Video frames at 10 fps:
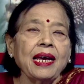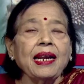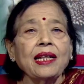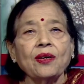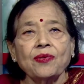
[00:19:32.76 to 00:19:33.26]

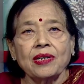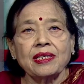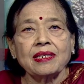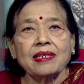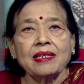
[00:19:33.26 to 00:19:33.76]
In other
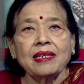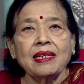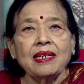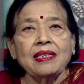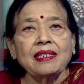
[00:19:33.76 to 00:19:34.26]
words,
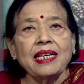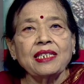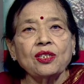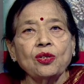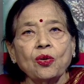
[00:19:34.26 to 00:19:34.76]

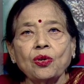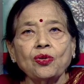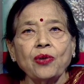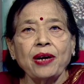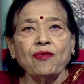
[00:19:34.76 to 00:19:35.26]
since no
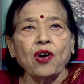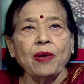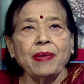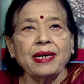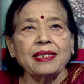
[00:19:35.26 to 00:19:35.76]
two
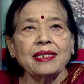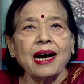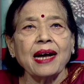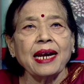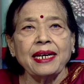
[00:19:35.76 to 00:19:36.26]
environments
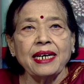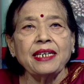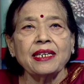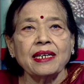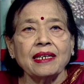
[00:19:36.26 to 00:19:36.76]
are
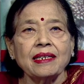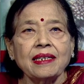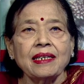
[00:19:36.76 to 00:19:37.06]
identical,